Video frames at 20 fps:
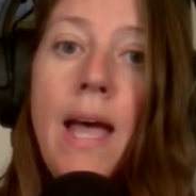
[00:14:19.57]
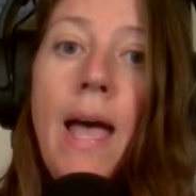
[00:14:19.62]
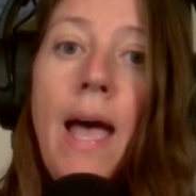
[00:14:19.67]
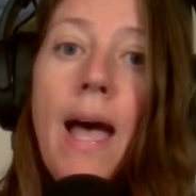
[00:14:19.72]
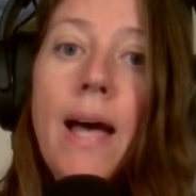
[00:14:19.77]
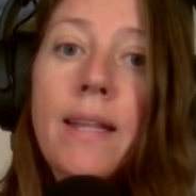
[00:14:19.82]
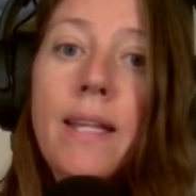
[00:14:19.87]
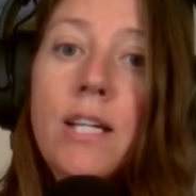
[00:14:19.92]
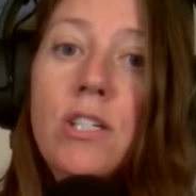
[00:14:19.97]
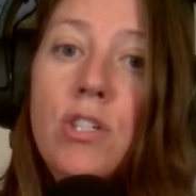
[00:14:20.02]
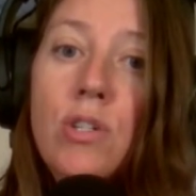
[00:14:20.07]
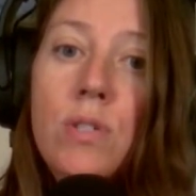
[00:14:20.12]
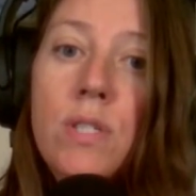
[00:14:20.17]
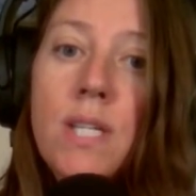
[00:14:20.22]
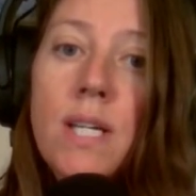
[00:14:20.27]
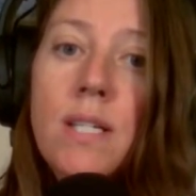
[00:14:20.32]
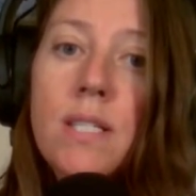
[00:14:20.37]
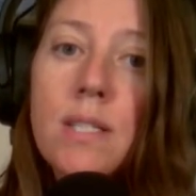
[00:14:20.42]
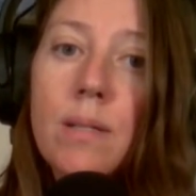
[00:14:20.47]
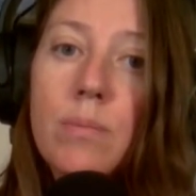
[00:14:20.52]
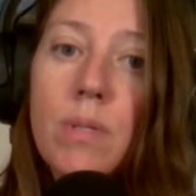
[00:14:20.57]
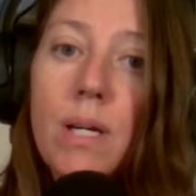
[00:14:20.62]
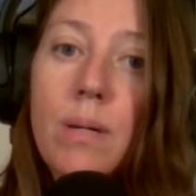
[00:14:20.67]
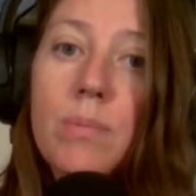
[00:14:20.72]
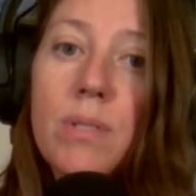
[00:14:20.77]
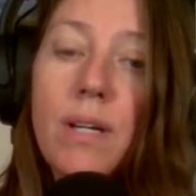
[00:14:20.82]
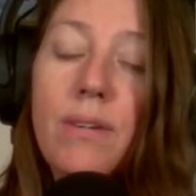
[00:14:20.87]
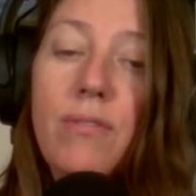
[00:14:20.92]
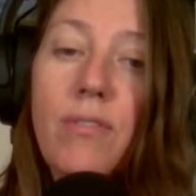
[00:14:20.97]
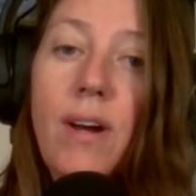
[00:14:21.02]
And they do say sometimes,
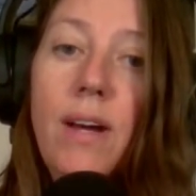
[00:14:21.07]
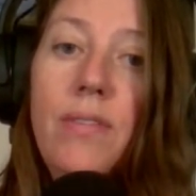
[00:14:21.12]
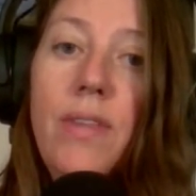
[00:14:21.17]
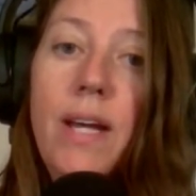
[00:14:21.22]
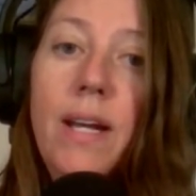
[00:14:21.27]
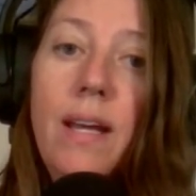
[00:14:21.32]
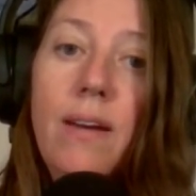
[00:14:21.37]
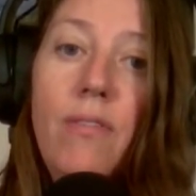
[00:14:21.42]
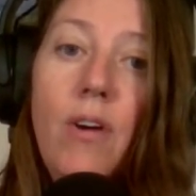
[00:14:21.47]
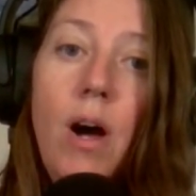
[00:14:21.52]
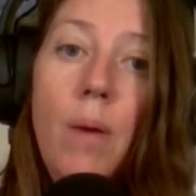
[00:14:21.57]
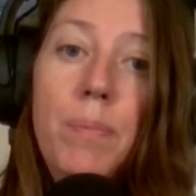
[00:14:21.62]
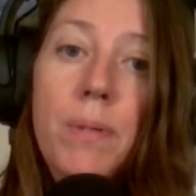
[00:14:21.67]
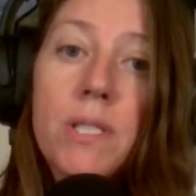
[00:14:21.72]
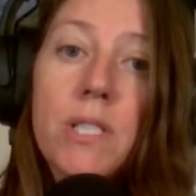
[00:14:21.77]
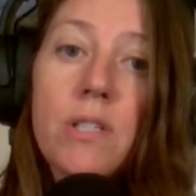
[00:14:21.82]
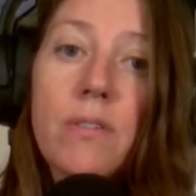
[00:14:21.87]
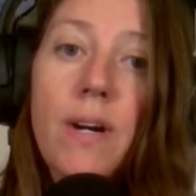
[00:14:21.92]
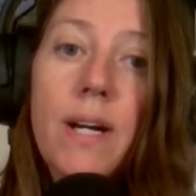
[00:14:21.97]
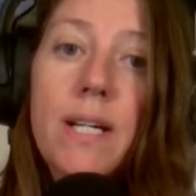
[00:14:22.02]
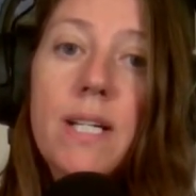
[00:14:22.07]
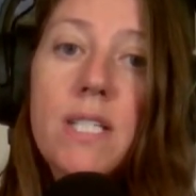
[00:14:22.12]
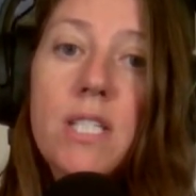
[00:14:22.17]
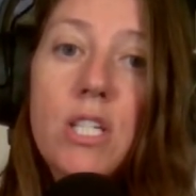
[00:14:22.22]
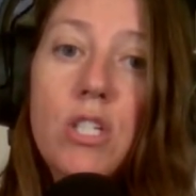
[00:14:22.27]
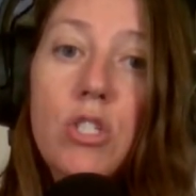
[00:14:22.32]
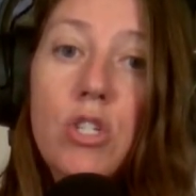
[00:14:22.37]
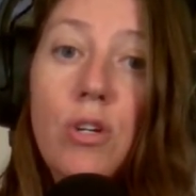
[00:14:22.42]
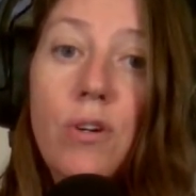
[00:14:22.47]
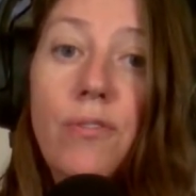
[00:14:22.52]
I've read, that if optic neuritis
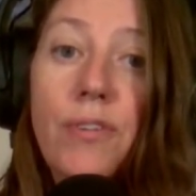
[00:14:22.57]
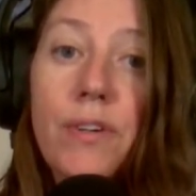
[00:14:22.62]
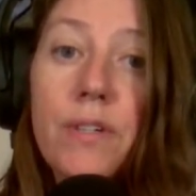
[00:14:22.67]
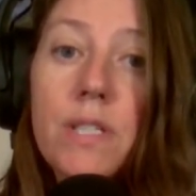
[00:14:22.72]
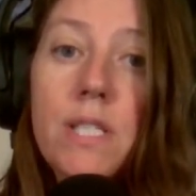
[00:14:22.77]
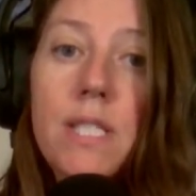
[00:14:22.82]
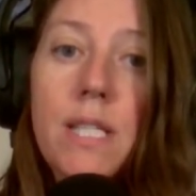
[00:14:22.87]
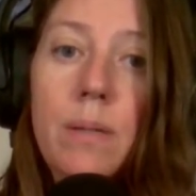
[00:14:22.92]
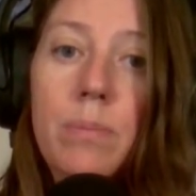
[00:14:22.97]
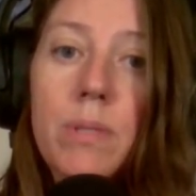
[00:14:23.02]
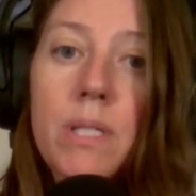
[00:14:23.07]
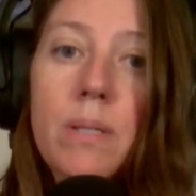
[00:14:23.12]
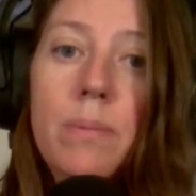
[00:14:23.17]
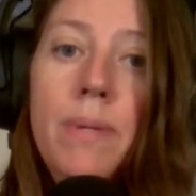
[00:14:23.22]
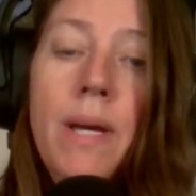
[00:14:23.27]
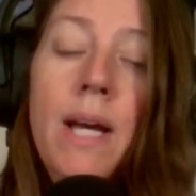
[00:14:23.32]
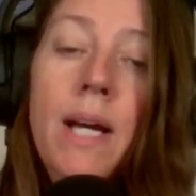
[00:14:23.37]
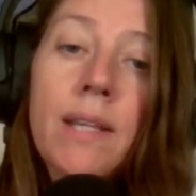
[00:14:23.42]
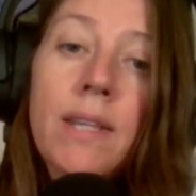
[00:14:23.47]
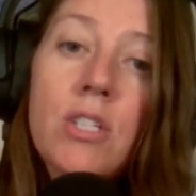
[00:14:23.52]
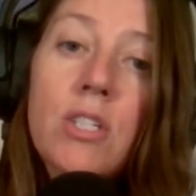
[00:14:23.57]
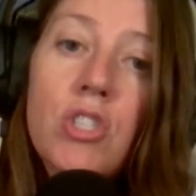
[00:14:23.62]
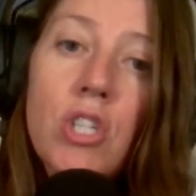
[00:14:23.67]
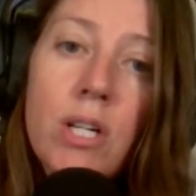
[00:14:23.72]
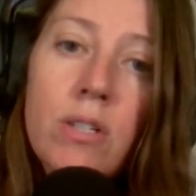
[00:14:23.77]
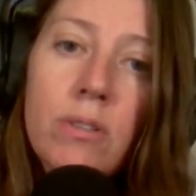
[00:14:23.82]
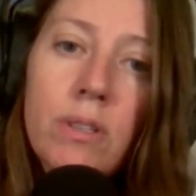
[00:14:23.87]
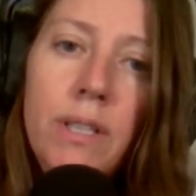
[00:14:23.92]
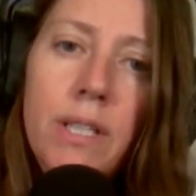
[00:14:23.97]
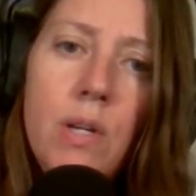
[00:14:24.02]
is your first symptom, that
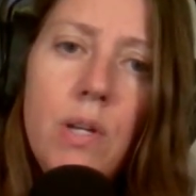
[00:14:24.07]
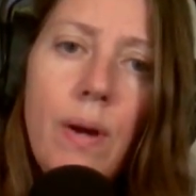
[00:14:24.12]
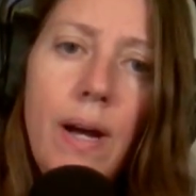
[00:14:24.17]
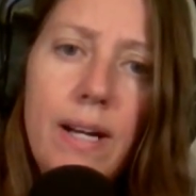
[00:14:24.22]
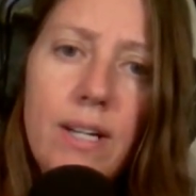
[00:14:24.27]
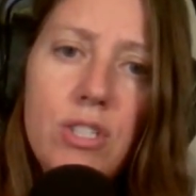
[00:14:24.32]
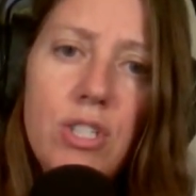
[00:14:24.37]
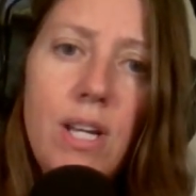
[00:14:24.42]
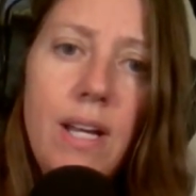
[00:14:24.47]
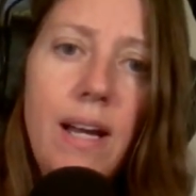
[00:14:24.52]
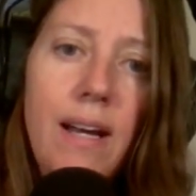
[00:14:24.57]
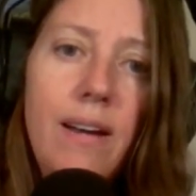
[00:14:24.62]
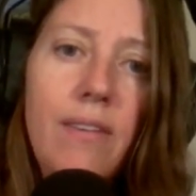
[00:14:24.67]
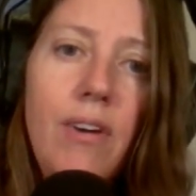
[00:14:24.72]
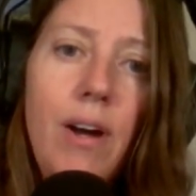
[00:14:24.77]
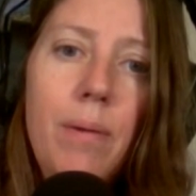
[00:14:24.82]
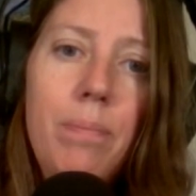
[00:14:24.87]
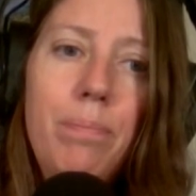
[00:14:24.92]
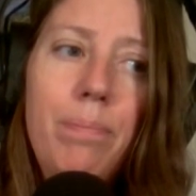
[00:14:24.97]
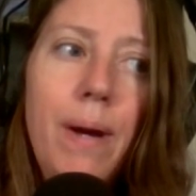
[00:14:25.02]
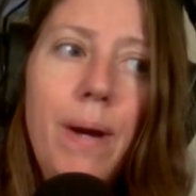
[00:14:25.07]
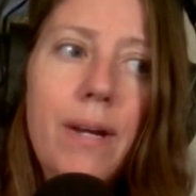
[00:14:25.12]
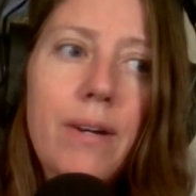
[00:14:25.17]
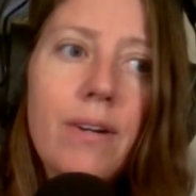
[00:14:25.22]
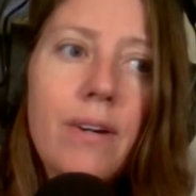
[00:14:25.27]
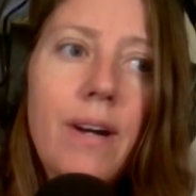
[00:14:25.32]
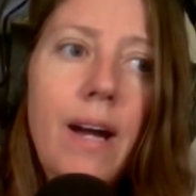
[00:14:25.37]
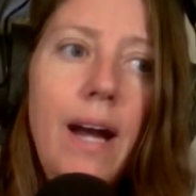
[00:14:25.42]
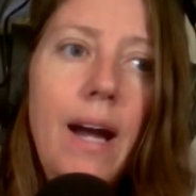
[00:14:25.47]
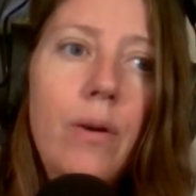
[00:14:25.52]
generally you actually have a
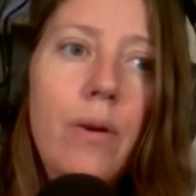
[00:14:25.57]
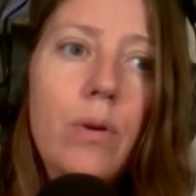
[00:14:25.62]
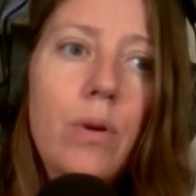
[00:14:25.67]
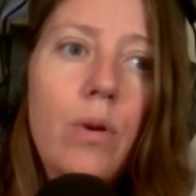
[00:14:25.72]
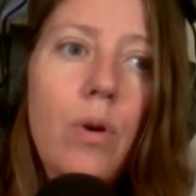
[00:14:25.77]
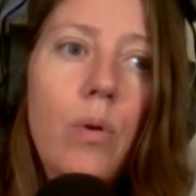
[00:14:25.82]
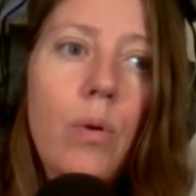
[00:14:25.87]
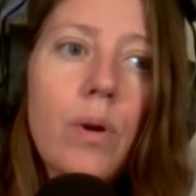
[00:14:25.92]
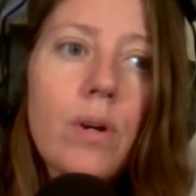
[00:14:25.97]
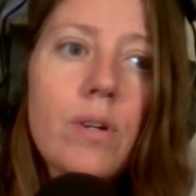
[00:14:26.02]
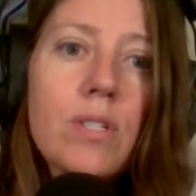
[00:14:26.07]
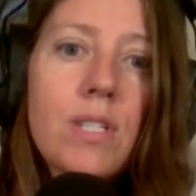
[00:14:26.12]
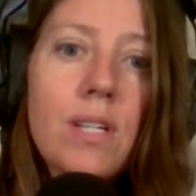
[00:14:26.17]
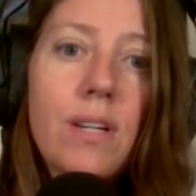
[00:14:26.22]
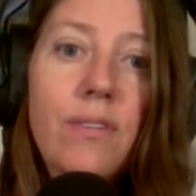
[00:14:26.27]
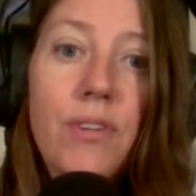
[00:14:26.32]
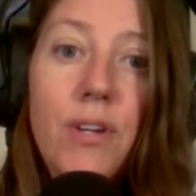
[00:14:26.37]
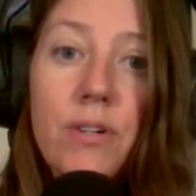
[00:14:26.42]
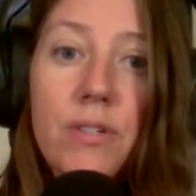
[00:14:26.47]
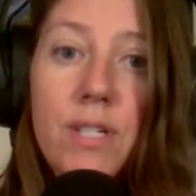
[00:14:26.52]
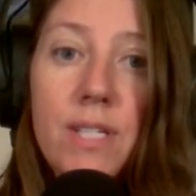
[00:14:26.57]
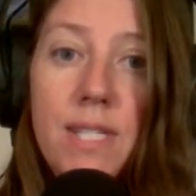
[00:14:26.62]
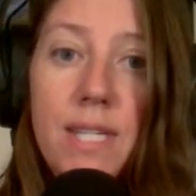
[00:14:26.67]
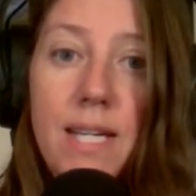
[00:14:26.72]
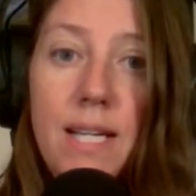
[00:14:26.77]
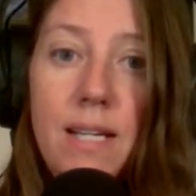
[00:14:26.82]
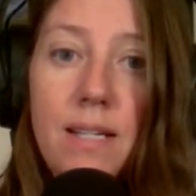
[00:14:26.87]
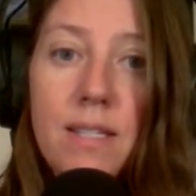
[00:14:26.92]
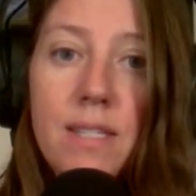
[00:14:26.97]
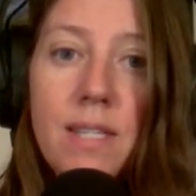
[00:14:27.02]
better outcourse of your
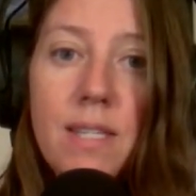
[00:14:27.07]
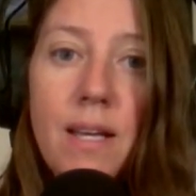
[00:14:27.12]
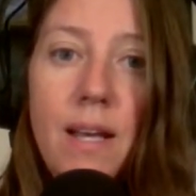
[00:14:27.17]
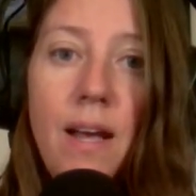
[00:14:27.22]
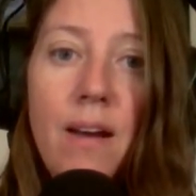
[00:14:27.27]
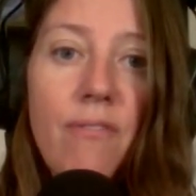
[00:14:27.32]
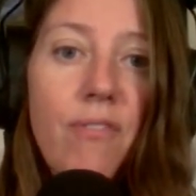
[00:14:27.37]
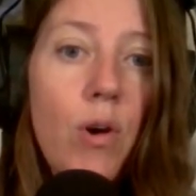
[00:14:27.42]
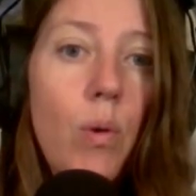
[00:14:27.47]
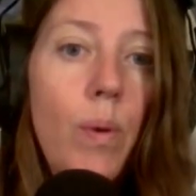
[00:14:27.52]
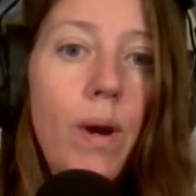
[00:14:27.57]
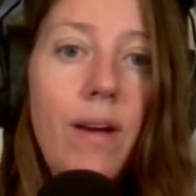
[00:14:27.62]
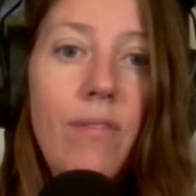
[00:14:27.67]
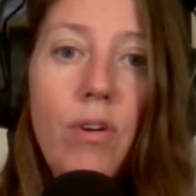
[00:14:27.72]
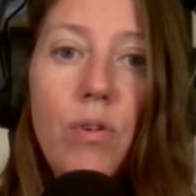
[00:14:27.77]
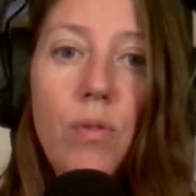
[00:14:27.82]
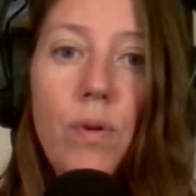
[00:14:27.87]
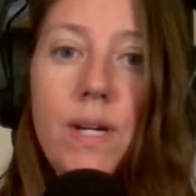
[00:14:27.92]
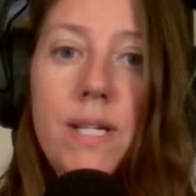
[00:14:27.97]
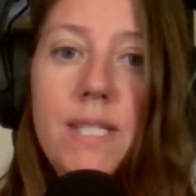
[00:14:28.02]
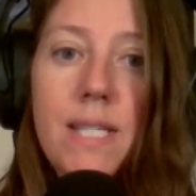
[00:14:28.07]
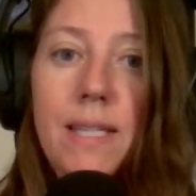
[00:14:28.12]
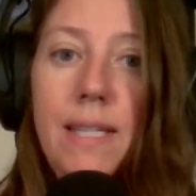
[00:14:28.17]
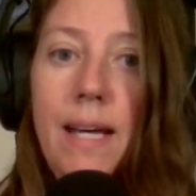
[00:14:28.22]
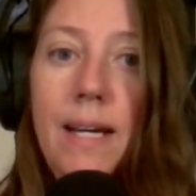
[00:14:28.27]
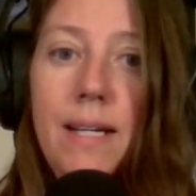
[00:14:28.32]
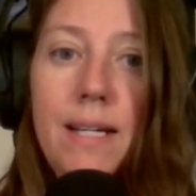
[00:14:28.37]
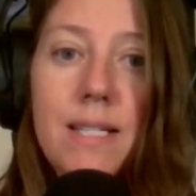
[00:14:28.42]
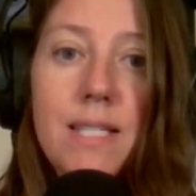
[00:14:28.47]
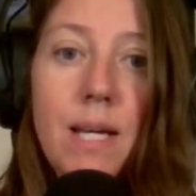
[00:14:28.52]
disease. For whatever reason
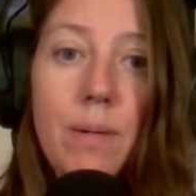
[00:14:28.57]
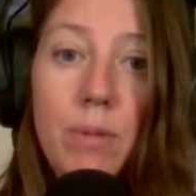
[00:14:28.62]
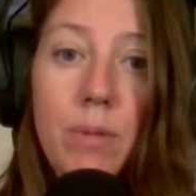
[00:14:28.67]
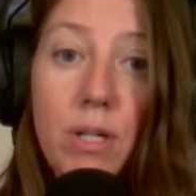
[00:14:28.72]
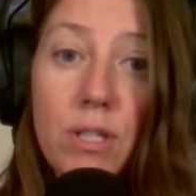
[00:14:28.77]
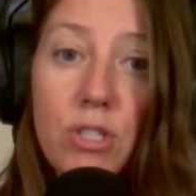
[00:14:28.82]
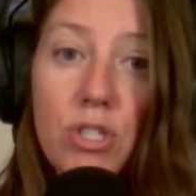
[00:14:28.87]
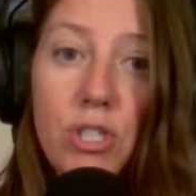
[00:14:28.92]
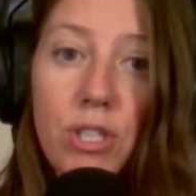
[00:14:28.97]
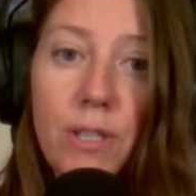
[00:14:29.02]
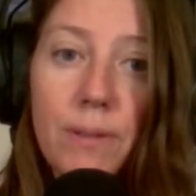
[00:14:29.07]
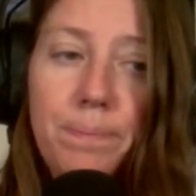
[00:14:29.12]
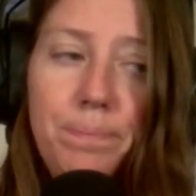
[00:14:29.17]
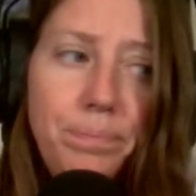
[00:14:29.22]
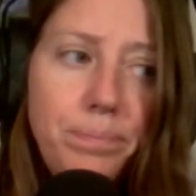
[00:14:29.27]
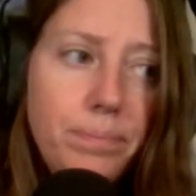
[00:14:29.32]
that is, I'm not sure.